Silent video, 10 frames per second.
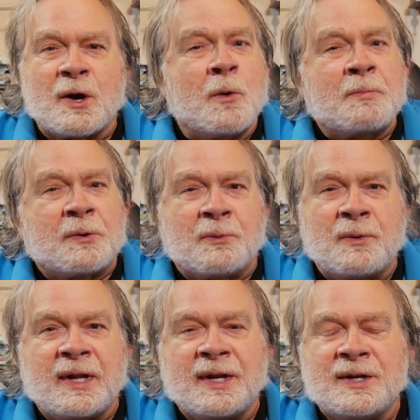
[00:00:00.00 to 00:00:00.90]
I hope you're
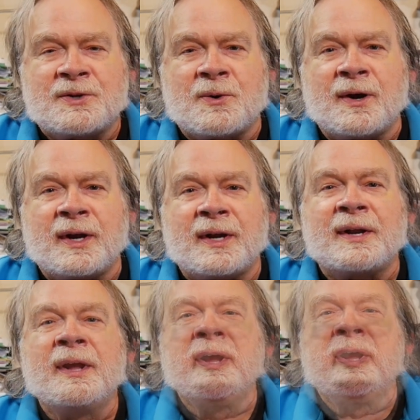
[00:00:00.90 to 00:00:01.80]
really enjoying it.